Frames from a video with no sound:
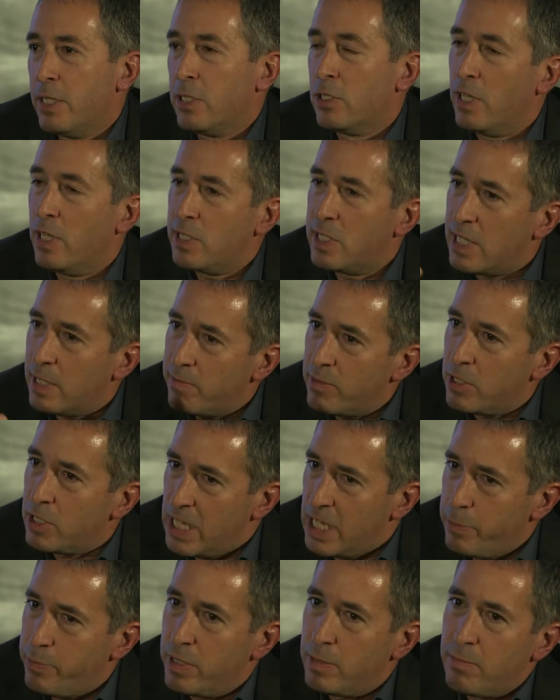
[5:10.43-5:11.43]
And so that's
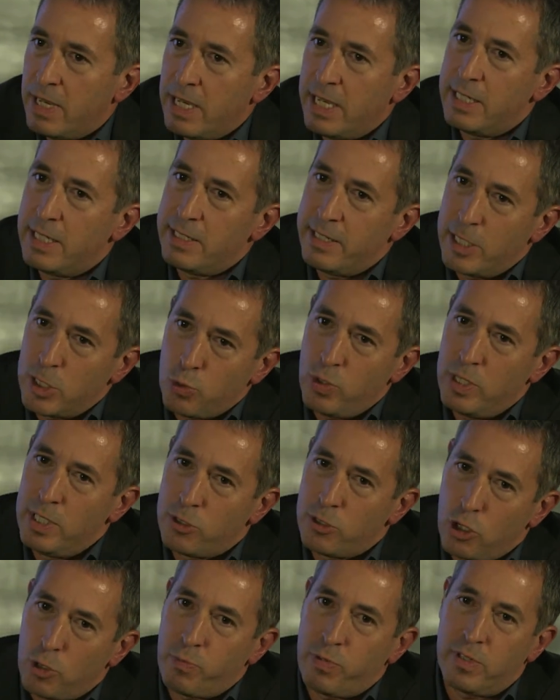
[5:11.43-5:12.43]
something to keep in mind as we
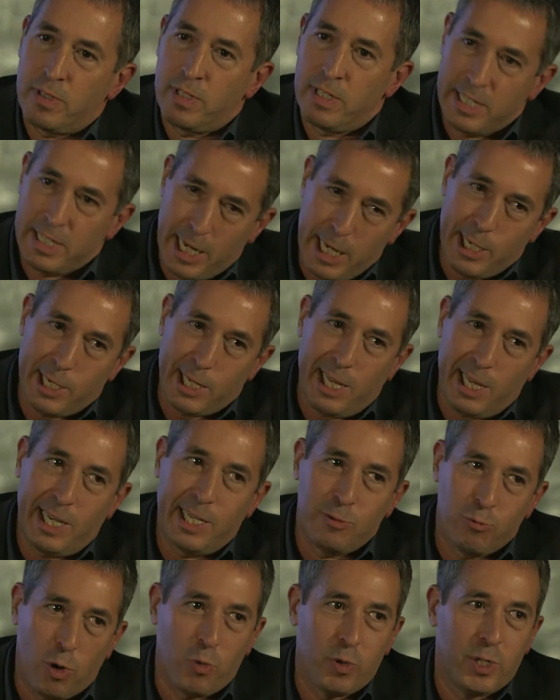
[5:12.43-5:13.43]
interpret the
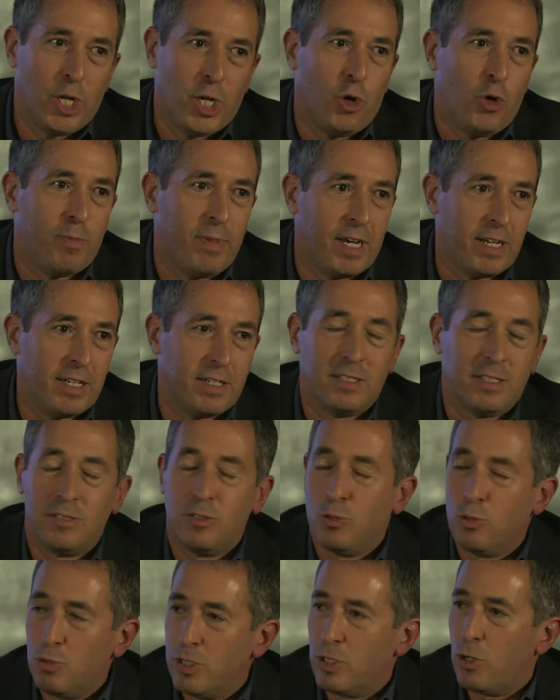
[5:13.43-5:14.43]
data and what we know about it,
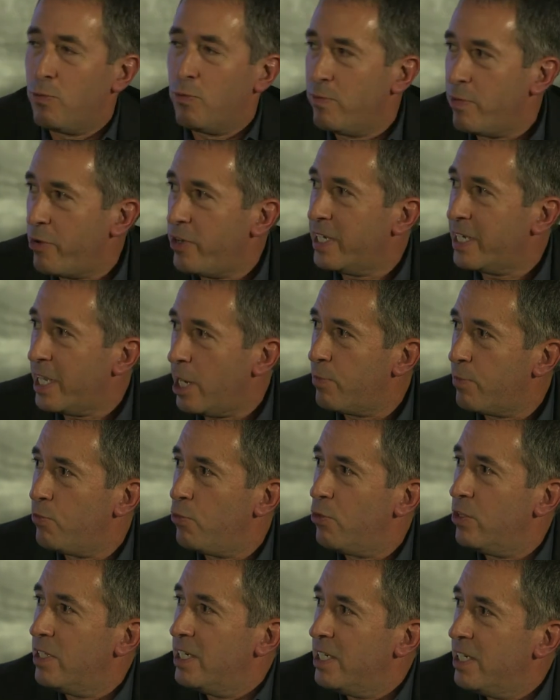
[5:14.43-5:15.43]
and do, you know, very
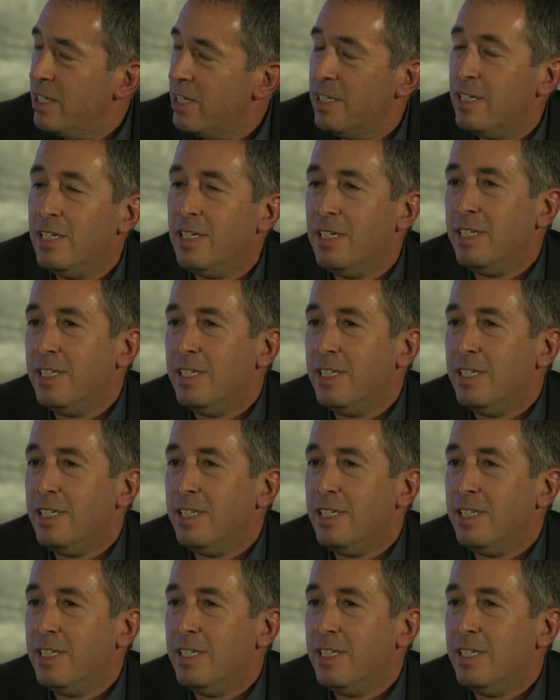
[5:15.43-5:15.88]
carefully